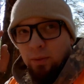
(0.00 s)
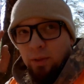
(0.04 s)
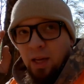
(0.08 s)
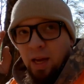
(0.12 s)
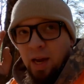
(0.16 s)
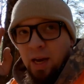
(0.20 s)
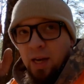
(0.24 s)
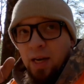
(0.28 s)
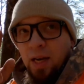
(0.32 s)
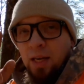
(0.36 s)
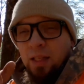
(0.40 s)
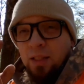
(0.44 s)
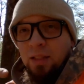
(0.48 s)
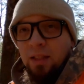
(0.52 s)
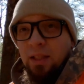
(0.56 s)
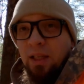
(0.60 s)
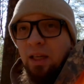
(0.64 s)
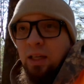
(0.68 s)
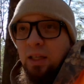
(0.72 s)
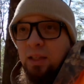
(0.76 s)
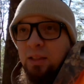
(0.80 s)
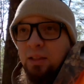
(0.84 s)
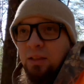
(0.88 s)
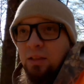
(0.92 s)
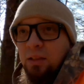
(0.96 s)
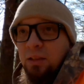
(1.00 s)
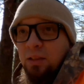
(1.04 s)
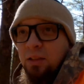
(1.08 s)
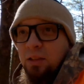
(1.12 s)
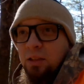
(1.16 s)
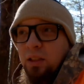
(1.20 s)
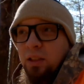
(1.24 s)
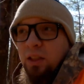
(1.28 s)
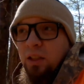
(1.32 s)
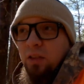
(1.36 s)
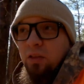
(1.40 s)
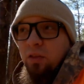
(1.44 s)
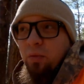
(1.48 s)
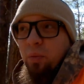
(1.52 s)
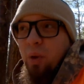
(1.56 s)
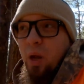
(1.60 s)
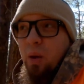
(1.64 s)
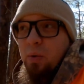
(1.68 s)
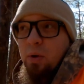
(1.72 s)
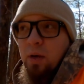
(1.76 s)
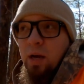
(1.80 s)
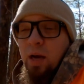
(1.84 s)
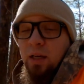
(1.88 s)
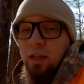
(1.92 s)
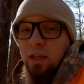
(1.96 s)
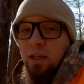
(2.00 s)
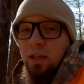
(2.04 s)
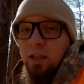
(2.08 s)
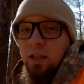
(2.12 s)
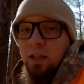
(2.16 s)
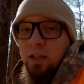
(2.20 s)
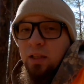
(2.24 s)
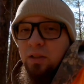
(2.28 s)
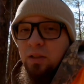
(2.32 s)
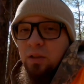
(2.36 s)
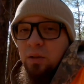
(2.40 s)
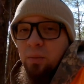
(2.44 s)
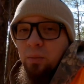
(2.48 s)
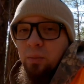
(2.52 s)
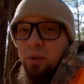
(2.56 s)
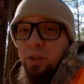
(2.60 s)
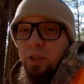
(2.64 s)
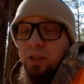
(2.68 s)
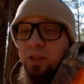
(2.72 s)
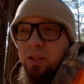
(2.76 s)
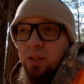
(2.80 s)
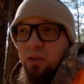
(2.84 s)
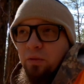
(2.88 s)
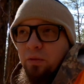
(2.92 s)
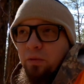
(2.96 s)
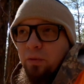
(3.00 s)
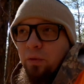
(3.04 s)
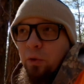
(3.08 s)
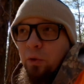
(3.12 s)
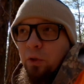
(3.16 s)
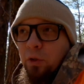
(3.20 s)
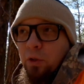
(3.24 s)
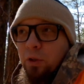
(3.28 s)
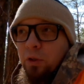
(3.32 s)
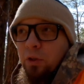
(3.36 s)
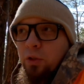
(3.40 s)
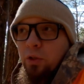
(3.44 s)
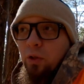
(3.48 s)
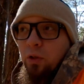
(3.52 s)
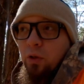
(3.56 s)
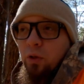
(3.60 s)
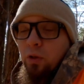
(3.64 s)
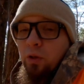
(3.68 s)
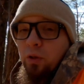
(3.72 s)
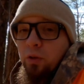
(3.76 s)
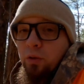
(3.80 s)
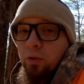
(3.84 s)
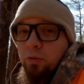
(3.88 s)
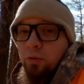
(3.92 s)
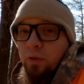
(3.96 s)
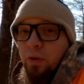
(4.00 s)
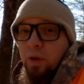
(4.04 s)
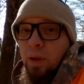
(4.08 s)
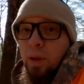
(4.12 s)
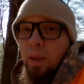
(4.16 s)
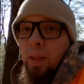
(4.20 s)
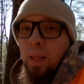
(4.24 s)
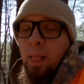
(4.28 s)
canine sets to see if maybe I can get some decent footage of